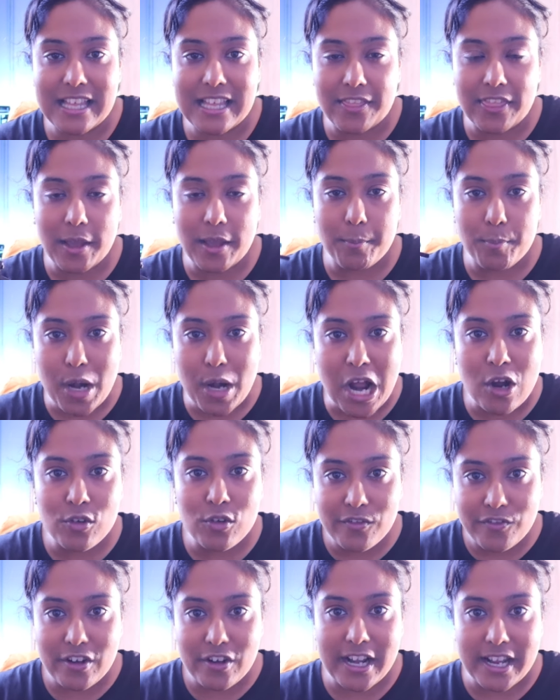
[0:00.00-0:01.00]
I think
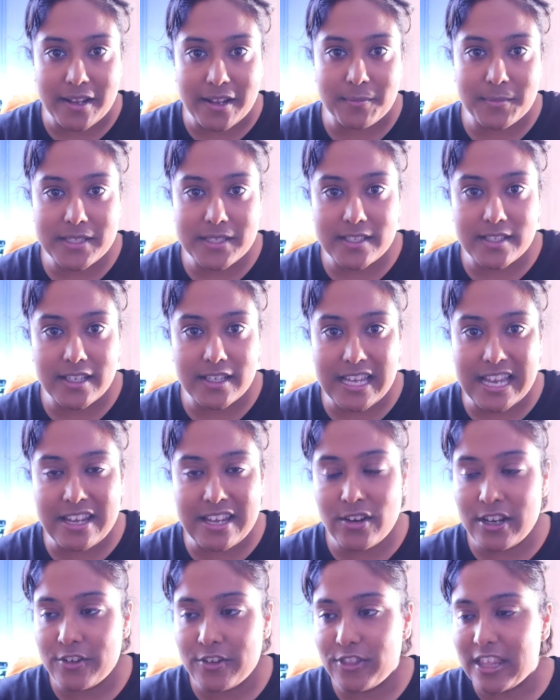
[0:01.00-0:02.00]
brown frames,
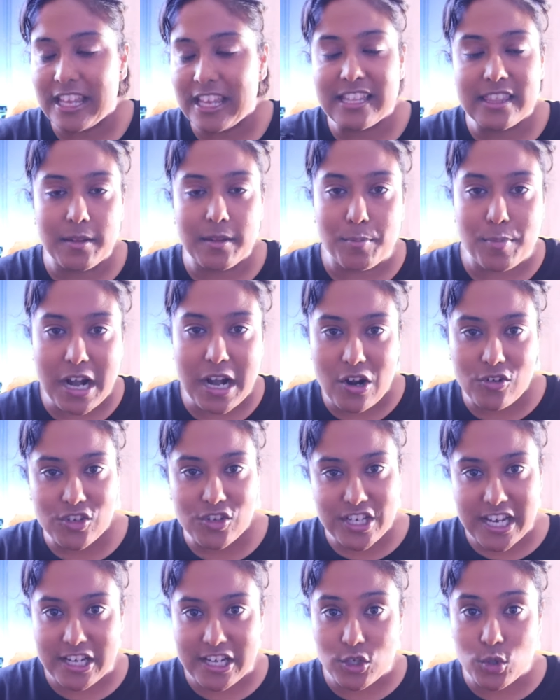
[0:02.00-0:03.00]
anything in the brown
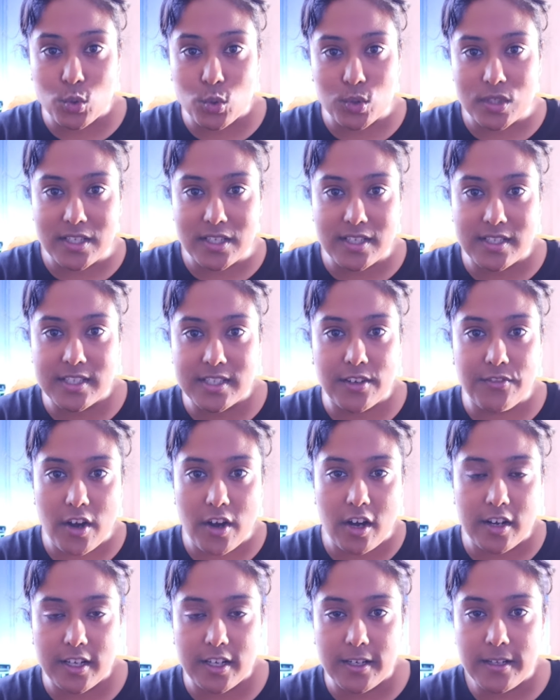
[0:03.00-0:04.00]
shade, tortoise,
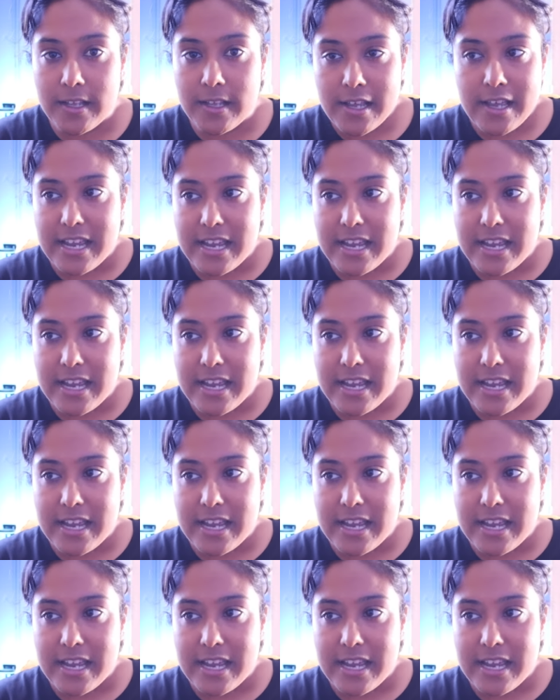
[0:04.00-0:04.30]
Havana,